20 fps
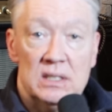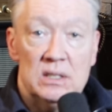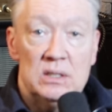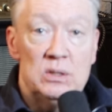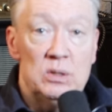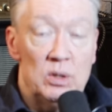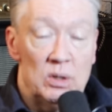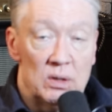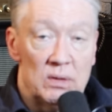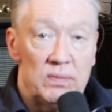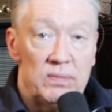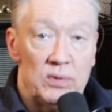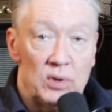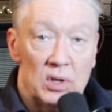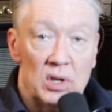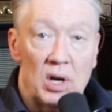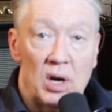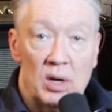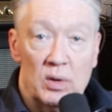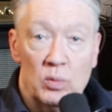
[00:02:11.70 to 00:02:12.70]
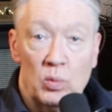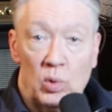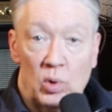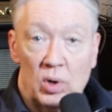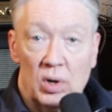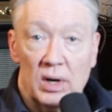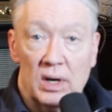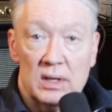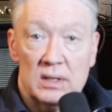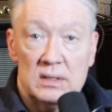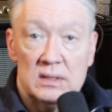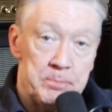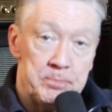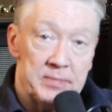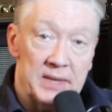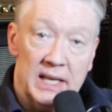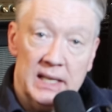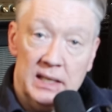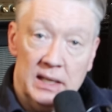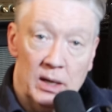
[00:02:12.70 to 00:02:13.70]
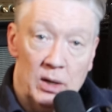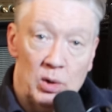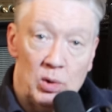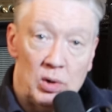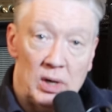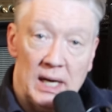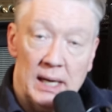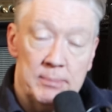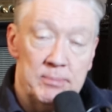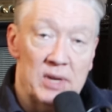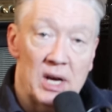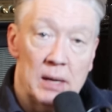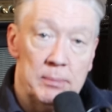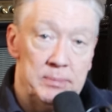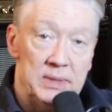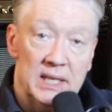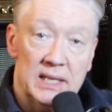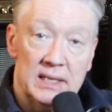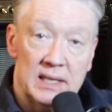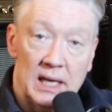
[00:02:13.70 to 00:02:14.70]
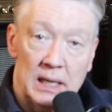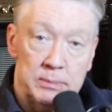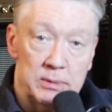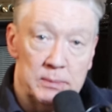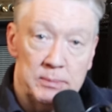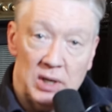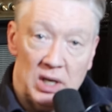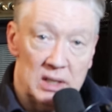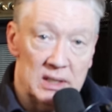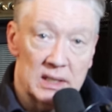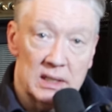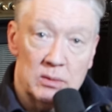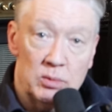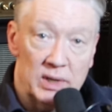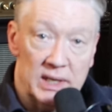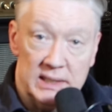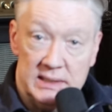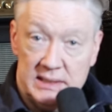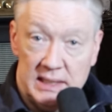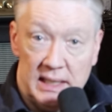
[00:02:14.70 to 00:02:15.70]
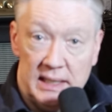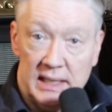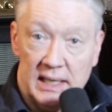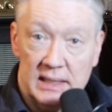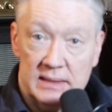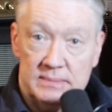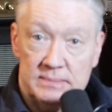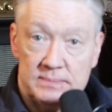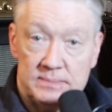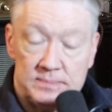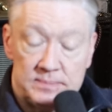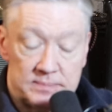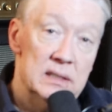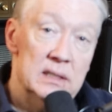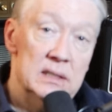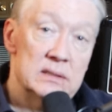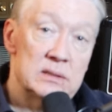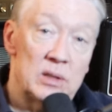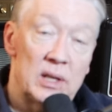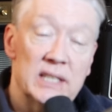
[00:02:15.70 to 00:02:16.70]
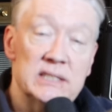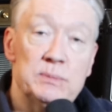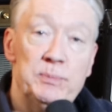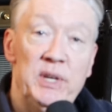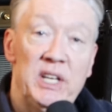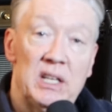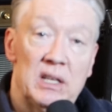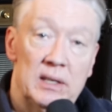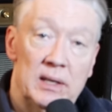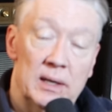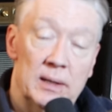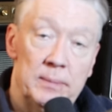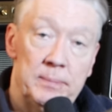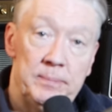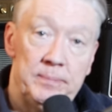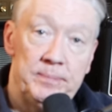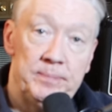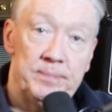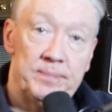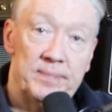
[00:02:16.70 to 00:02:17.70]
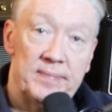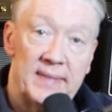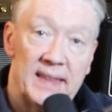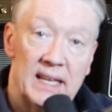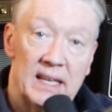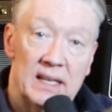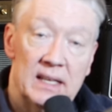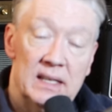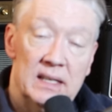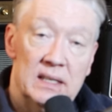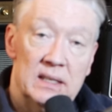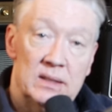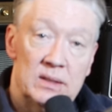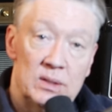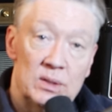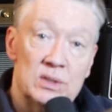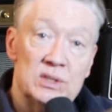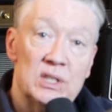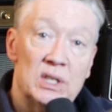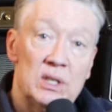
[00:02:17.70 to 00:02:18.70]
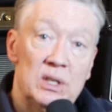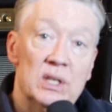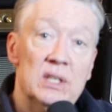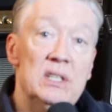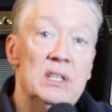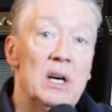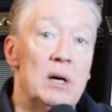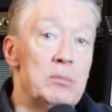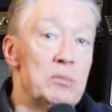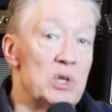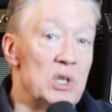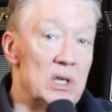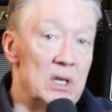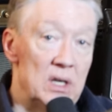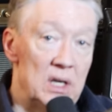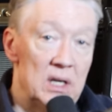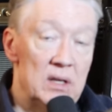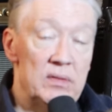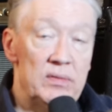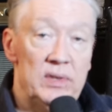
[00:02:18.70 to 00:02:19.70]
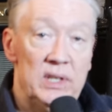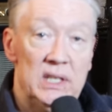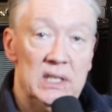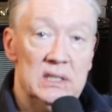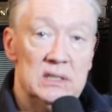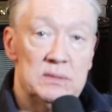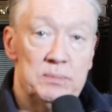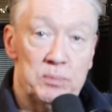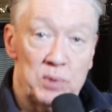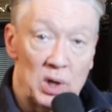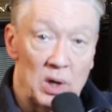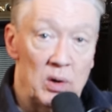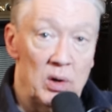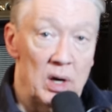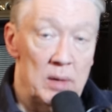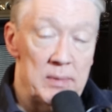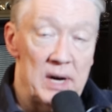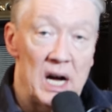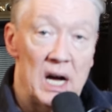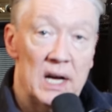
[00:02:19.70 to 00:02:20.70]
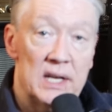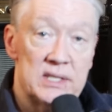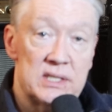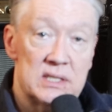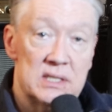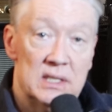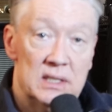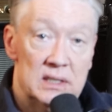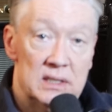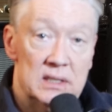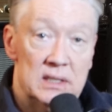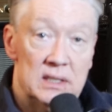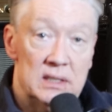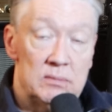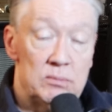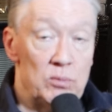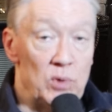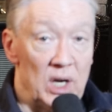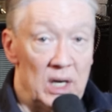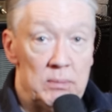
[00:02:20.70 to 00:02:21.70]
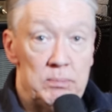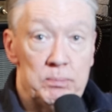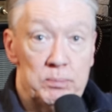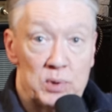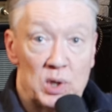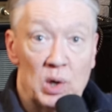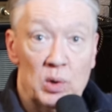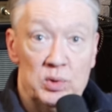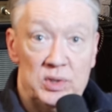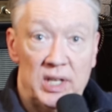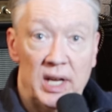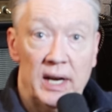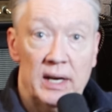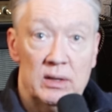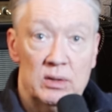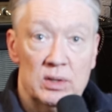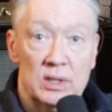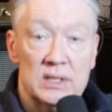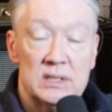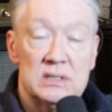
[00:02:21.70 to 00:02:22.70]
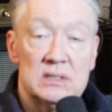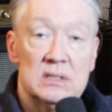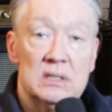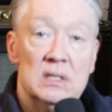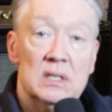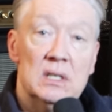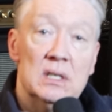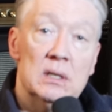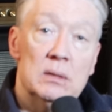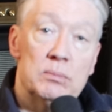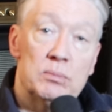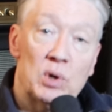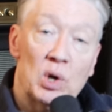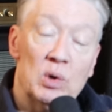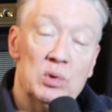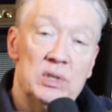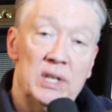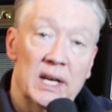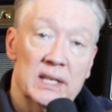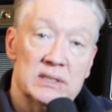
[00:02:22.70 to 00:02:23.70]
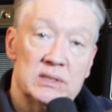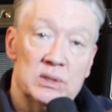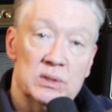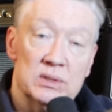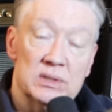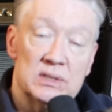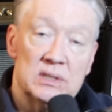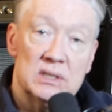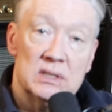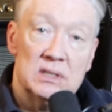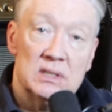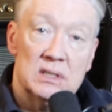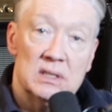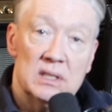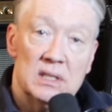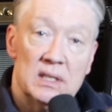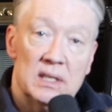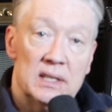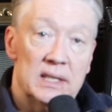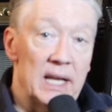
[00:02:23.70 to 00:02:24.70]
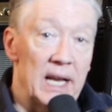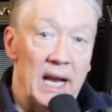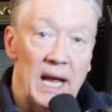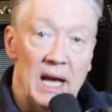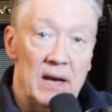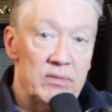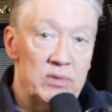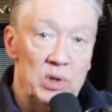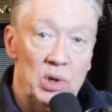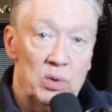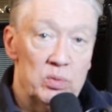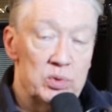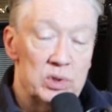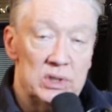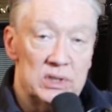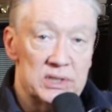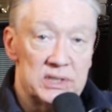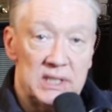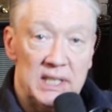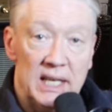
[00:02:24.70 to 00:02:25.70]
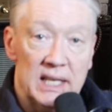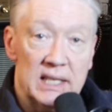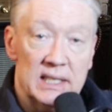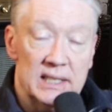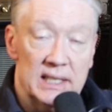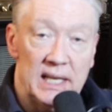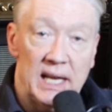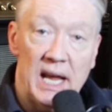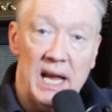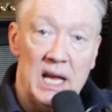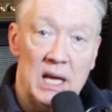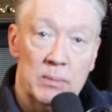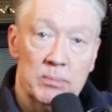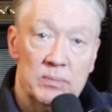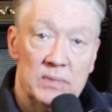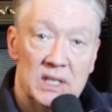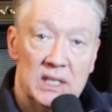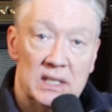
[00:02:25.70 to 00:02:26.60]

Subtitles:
to a full-on war. And no, I'm not being hyperbolic when I say that. So let's be clear. There's a good number of these pro-Hamas, well, pro-terrorists, protesters that have no real skin in the game,